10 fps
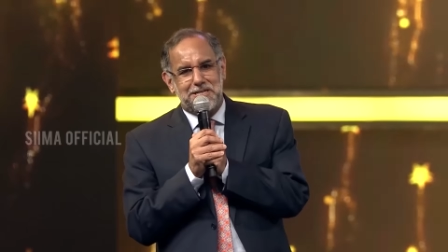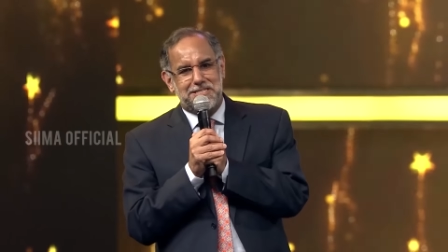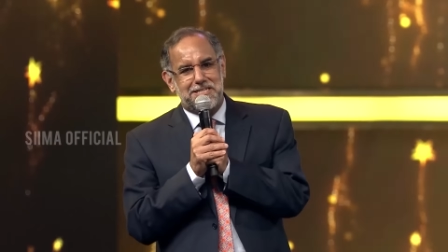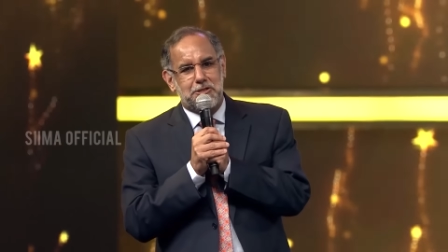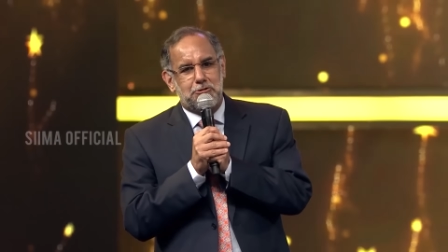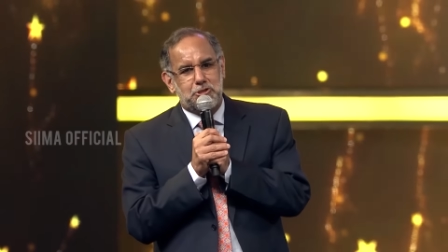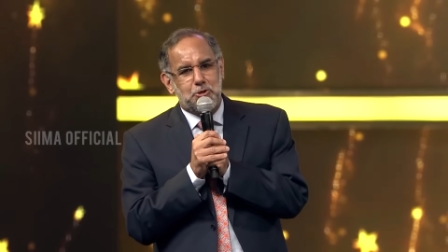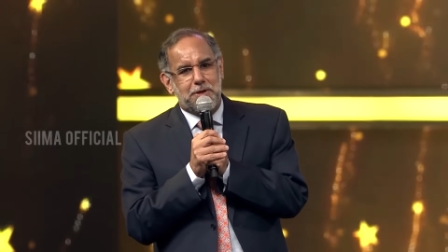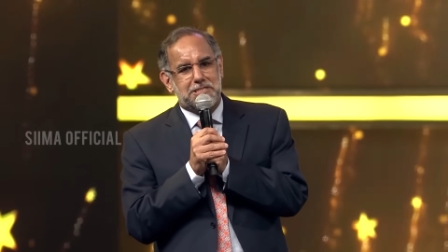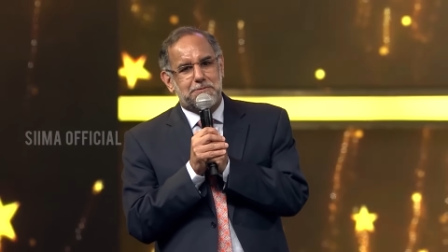didn't know
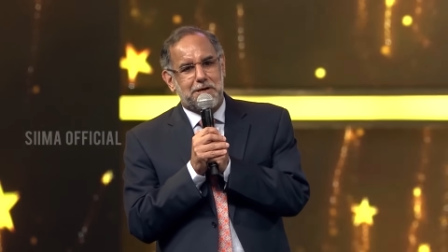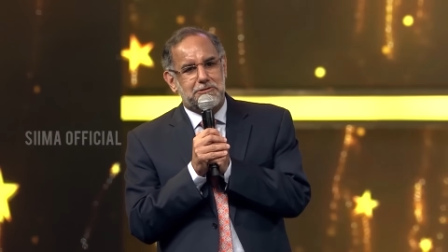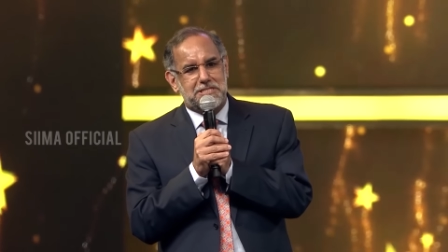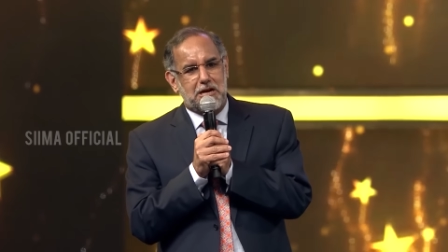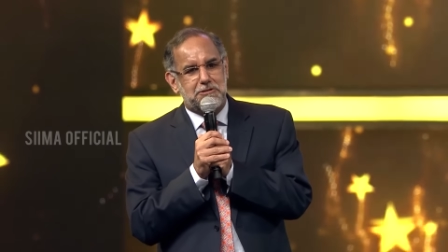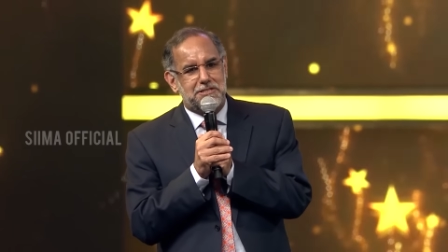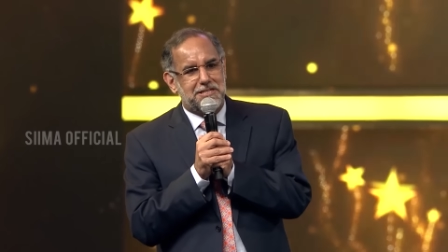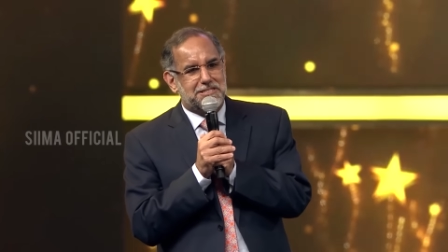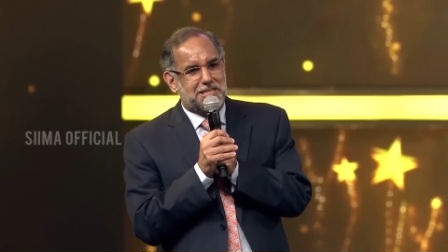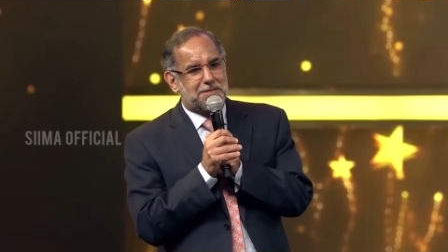too much about South
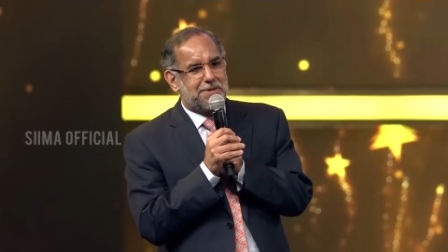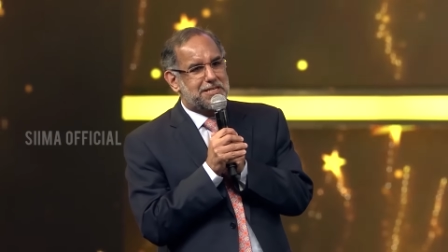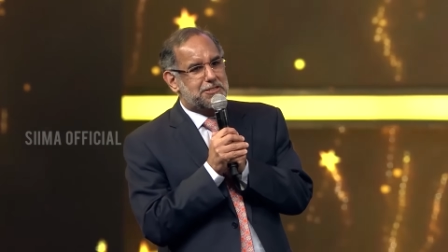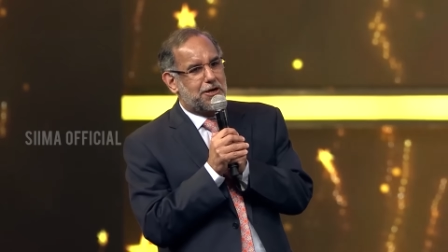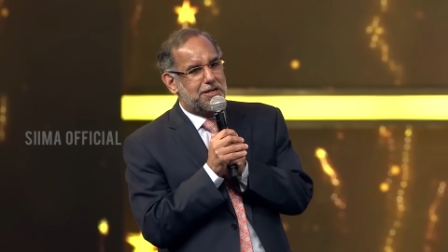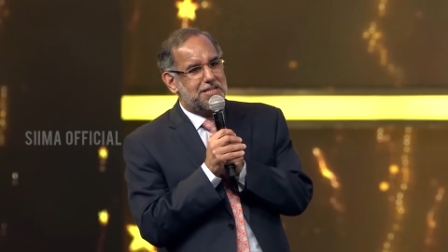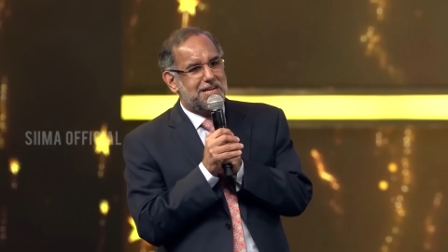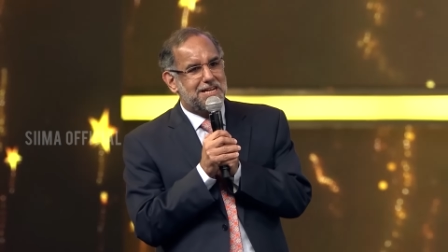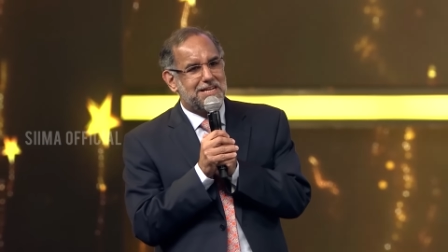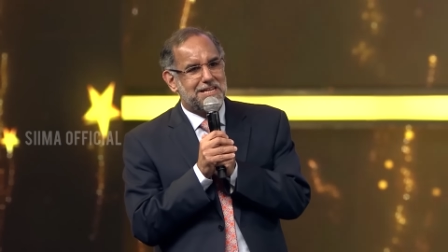Indian cinema at all
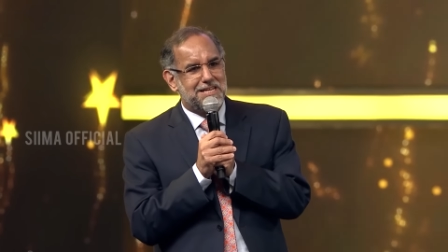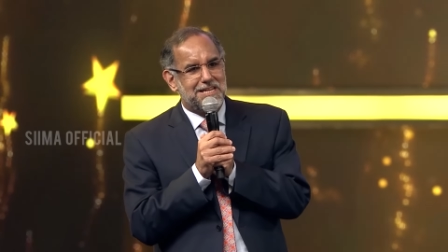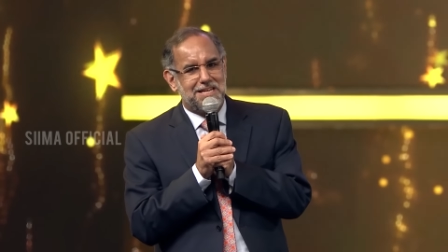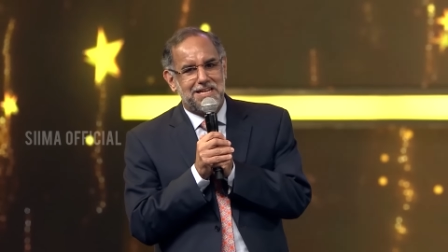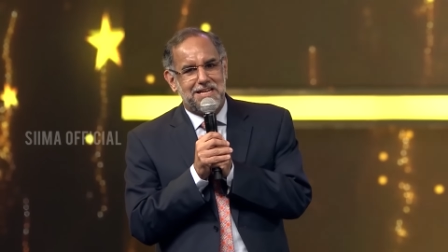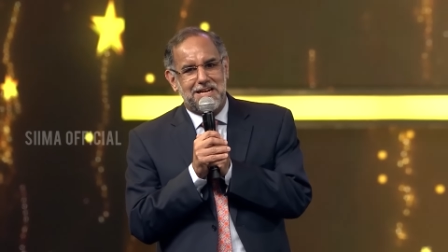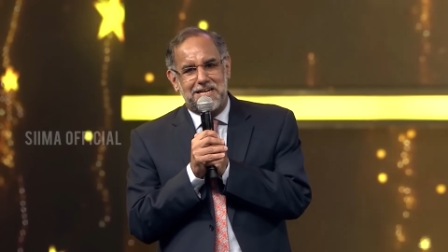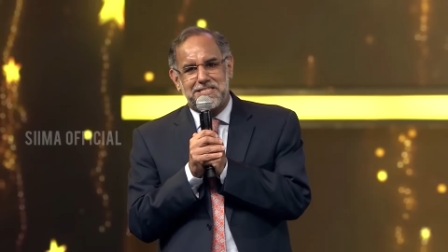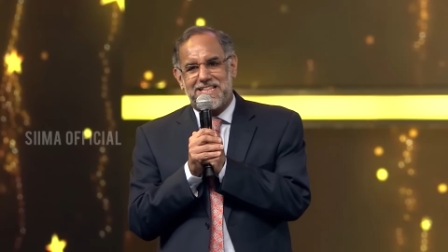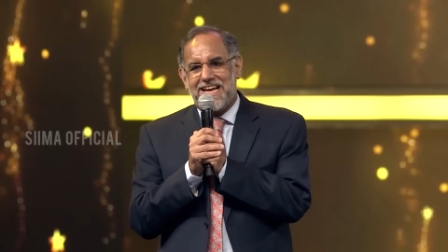
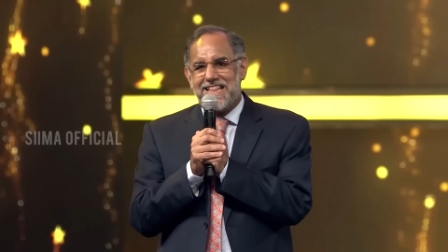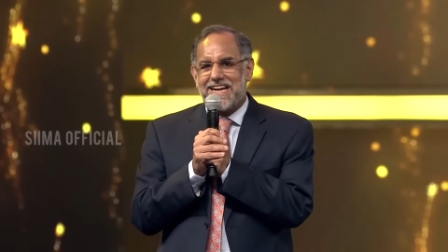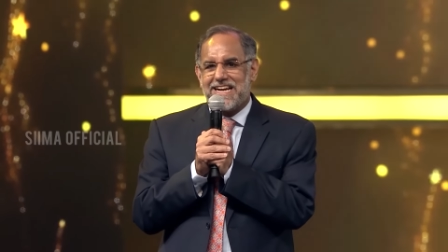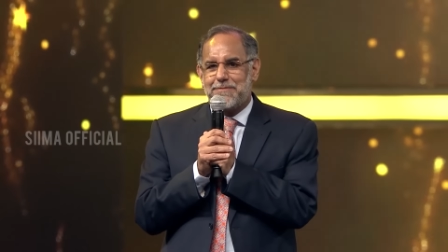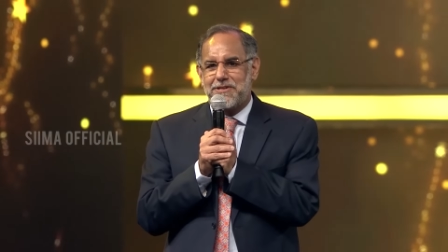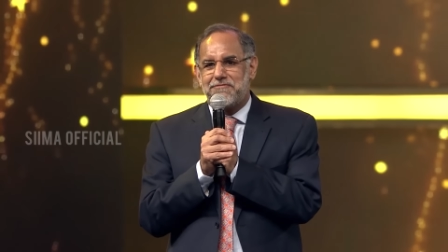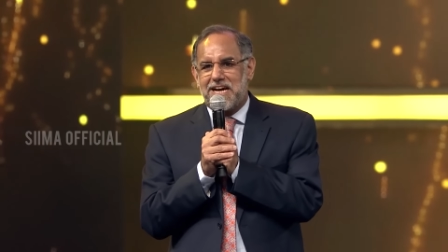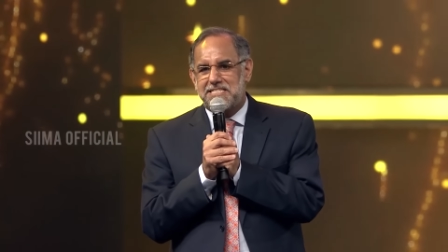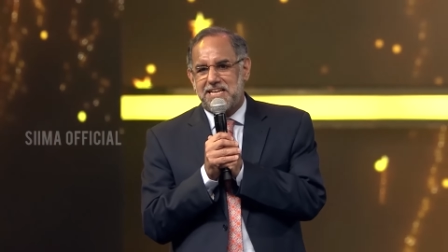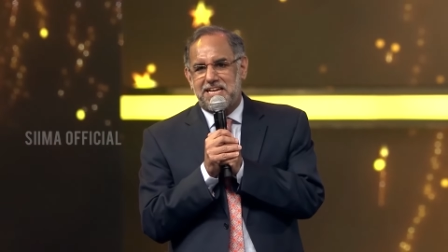until I landed up in
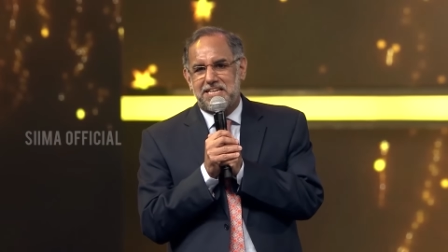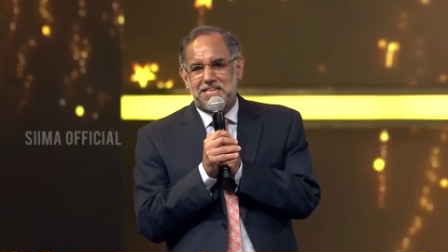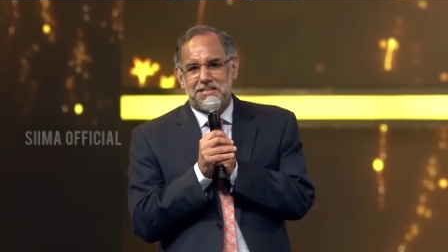Vizag